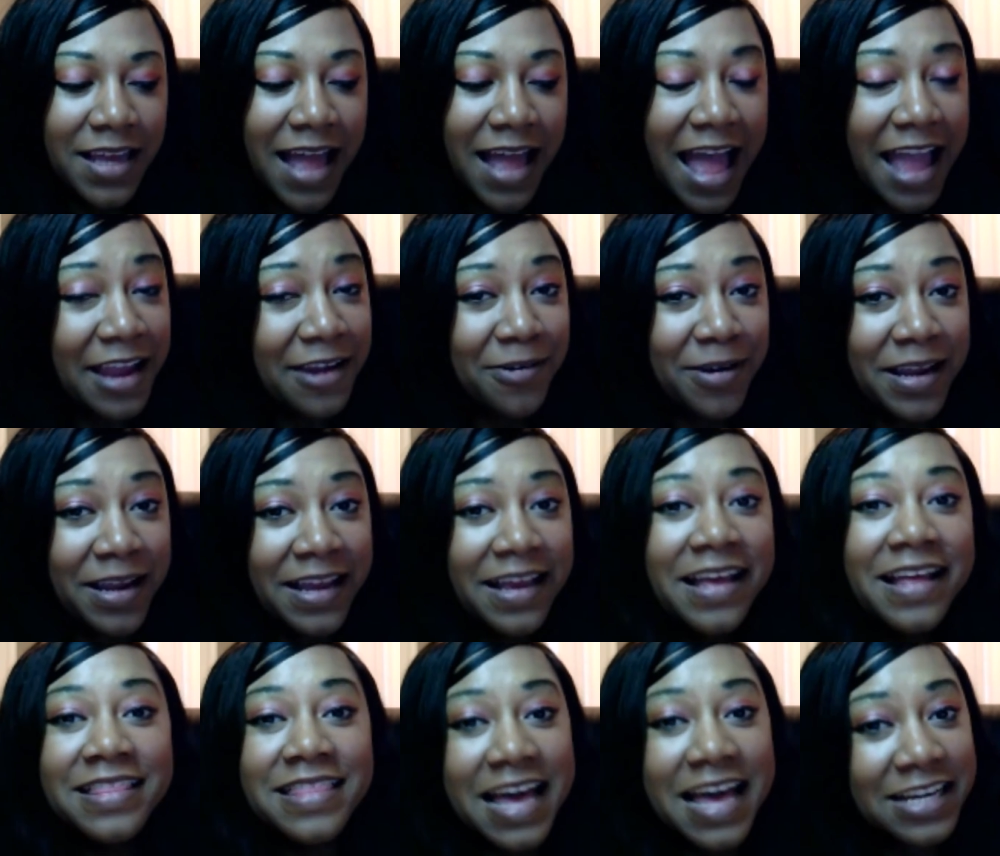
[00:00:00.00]
I agree,
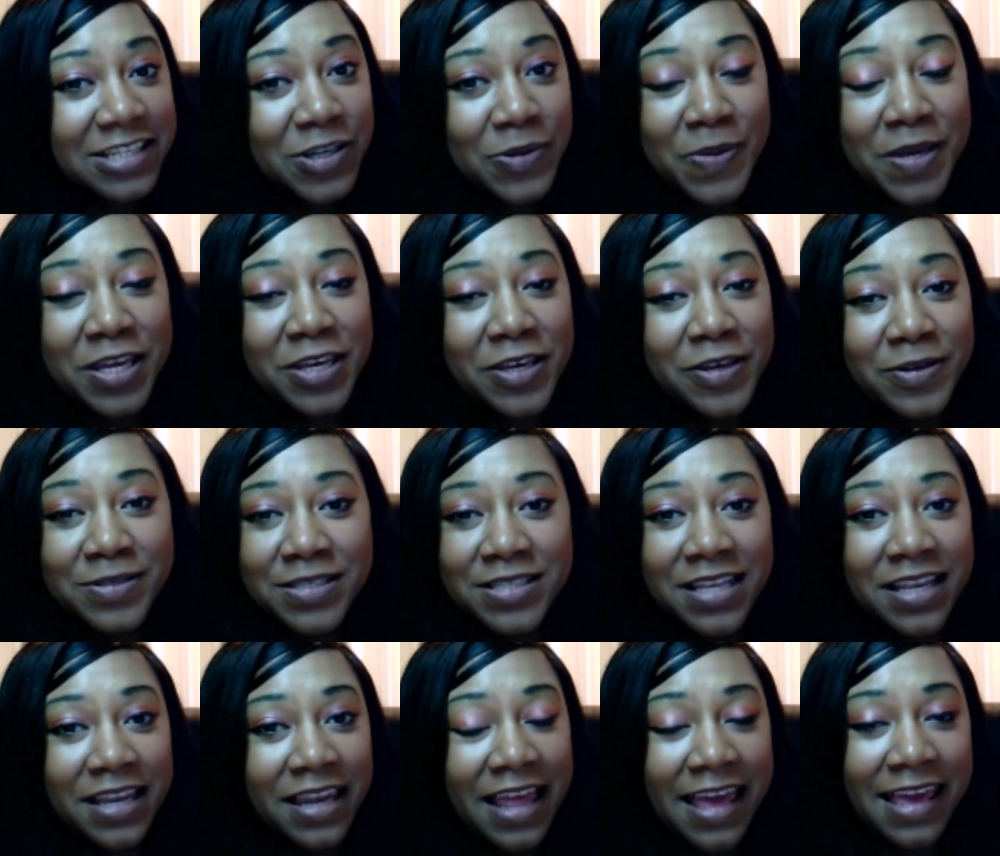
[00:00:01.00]
that should be used
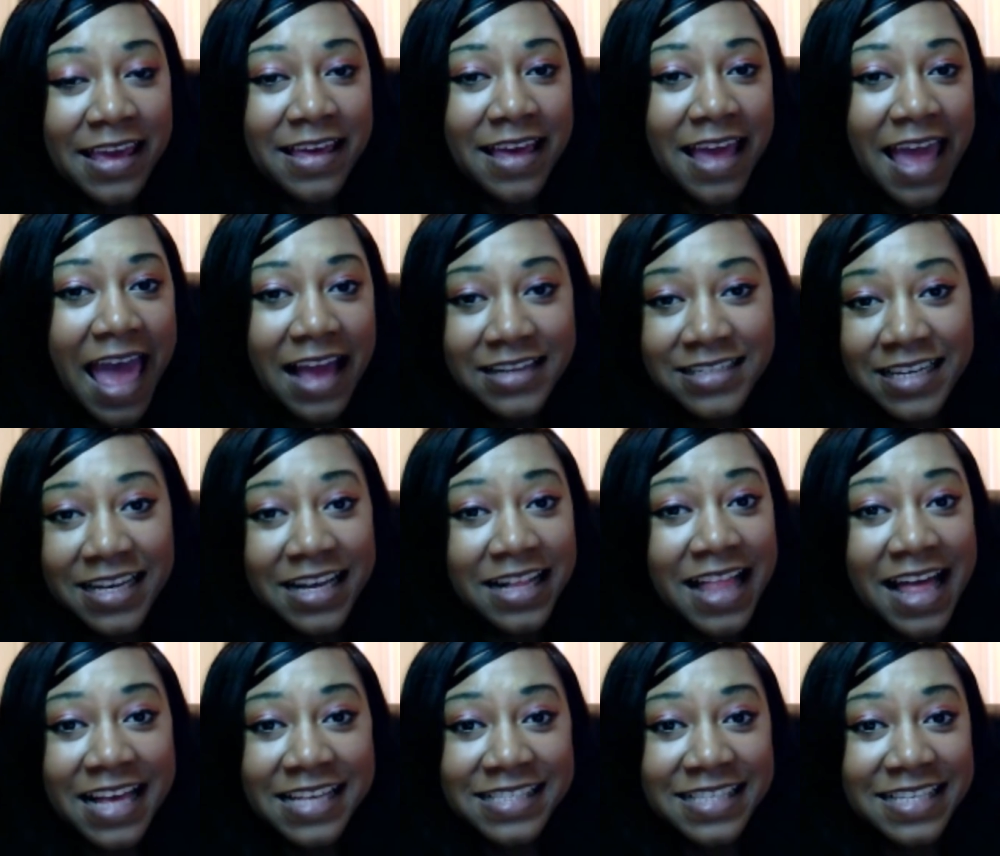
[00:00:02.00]
in like acting
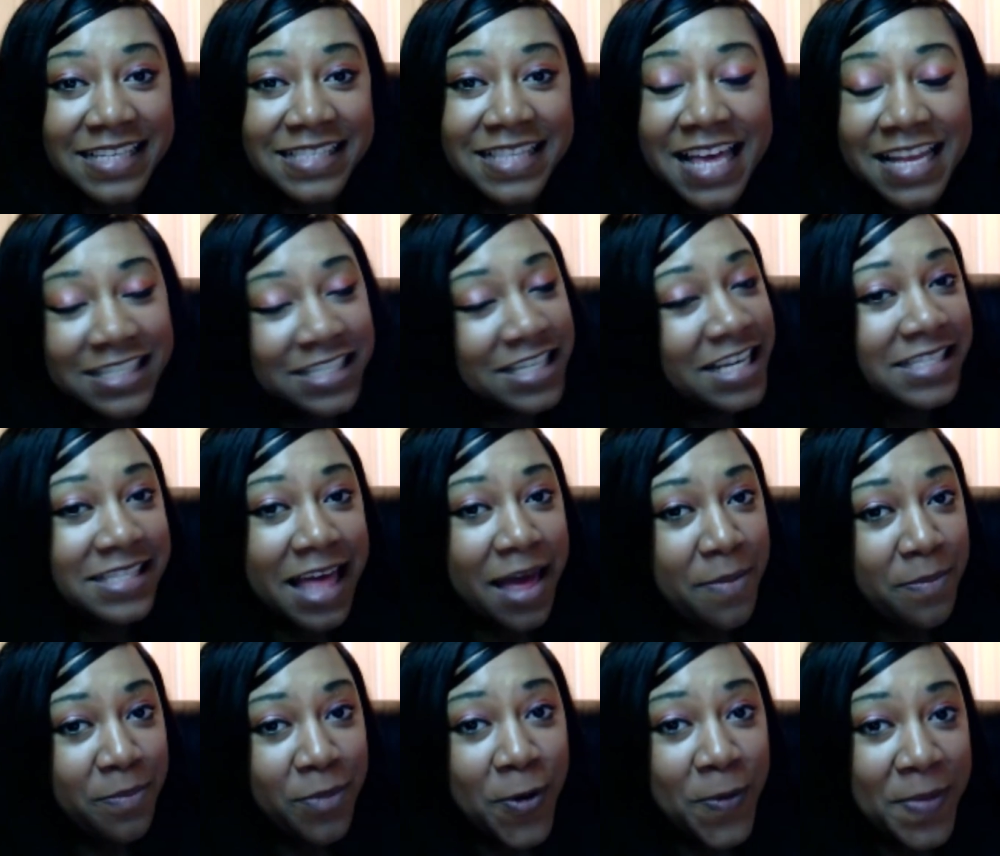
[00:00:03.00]
classes.
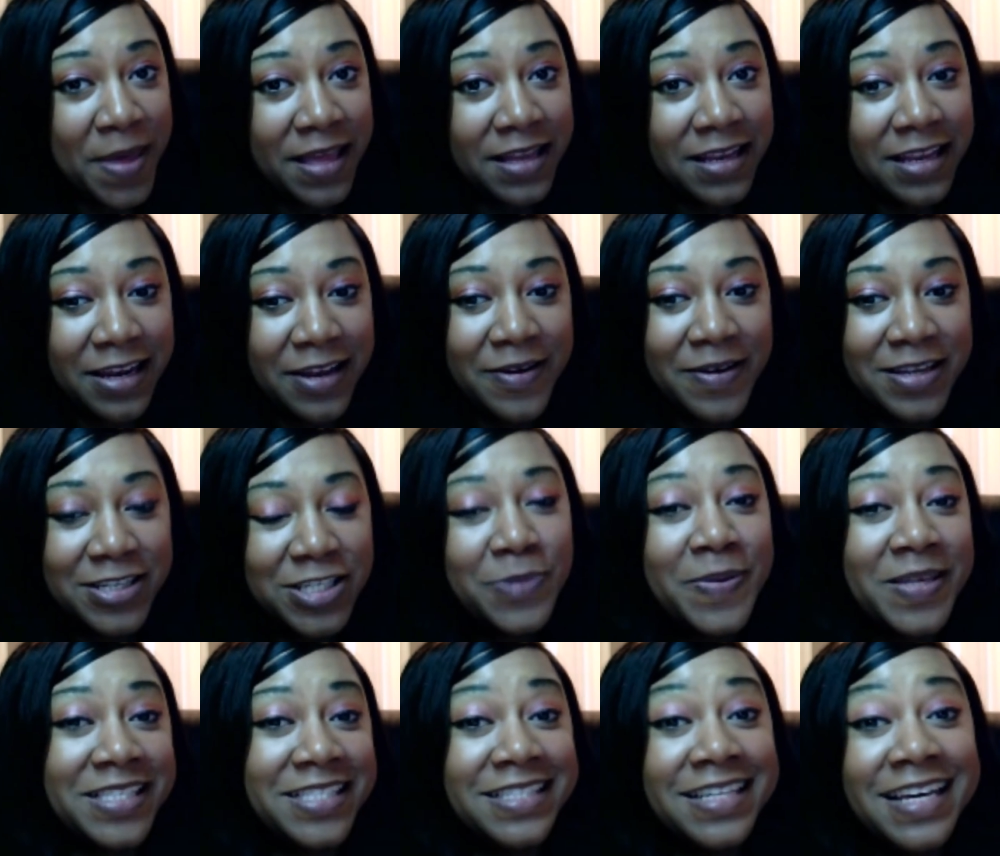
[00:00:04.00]
That moment, you know, it should
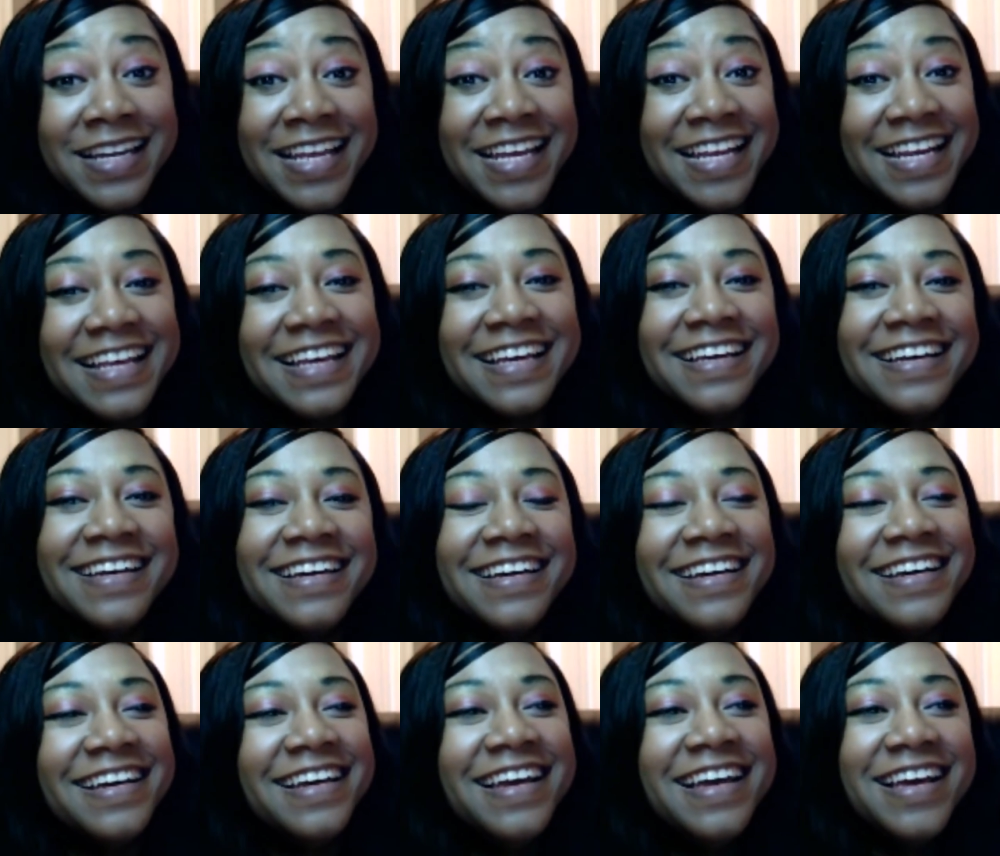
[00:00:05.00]
be studied.
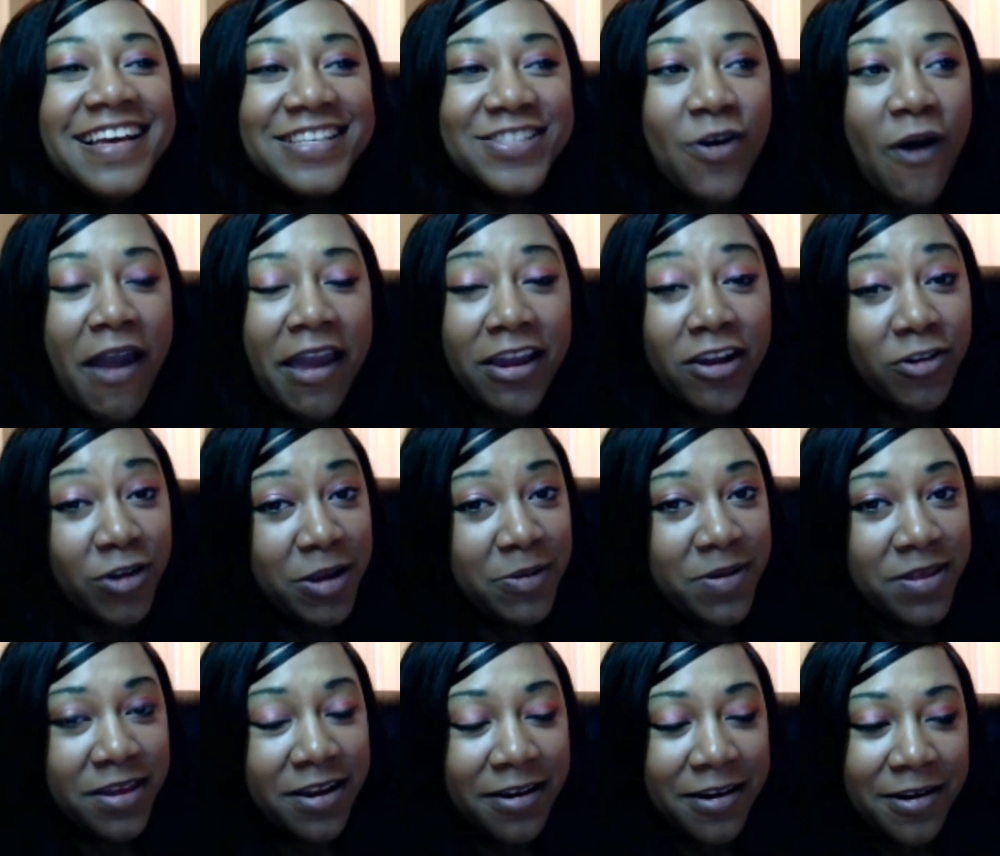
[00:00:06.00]
So I agree
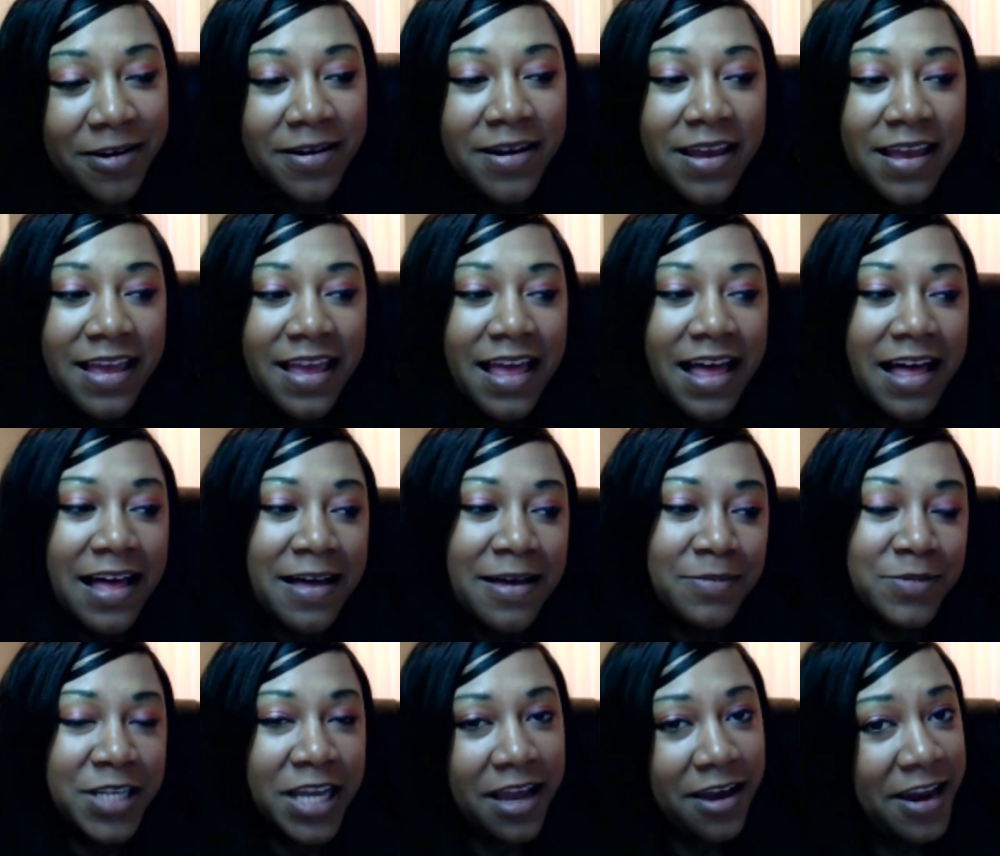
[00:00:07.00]
with her.
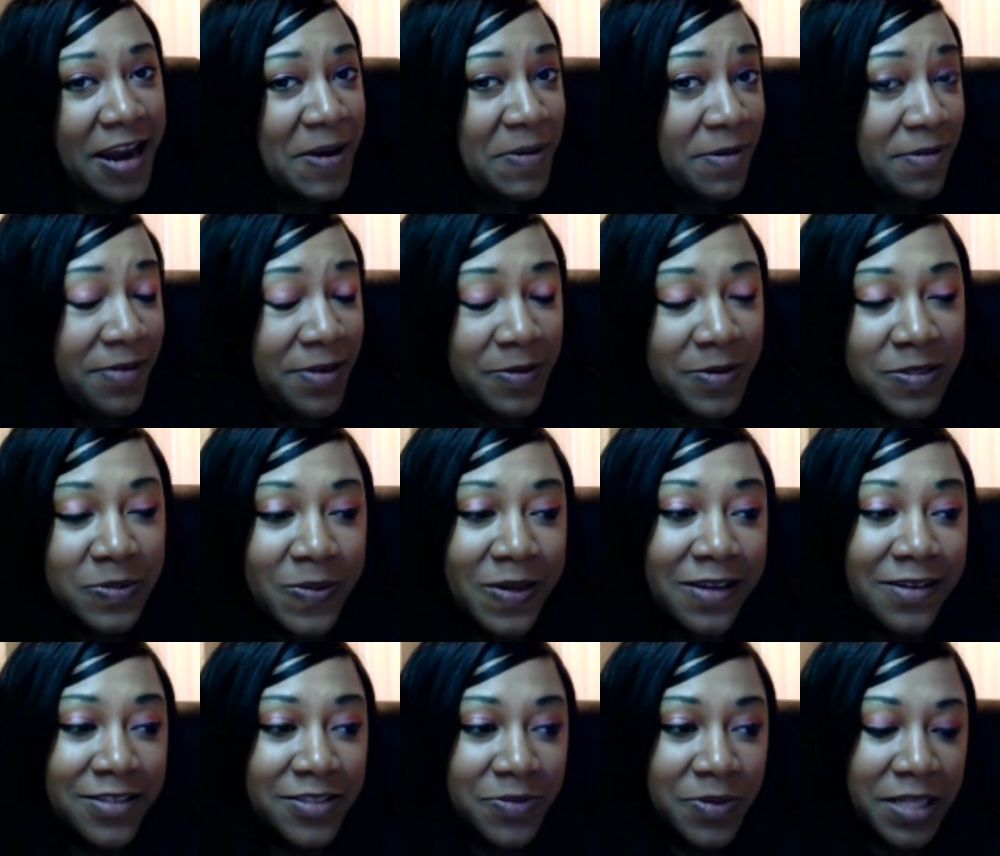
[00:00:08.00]
Check out her review as
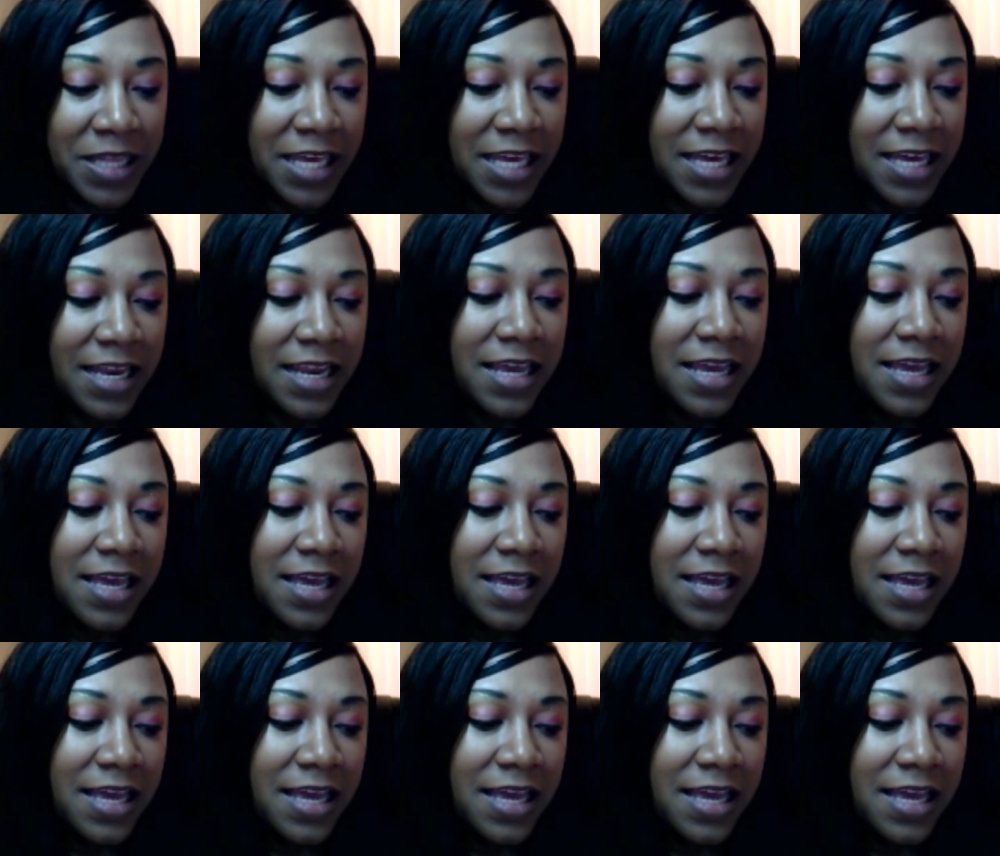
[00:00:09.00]
well. It's really good.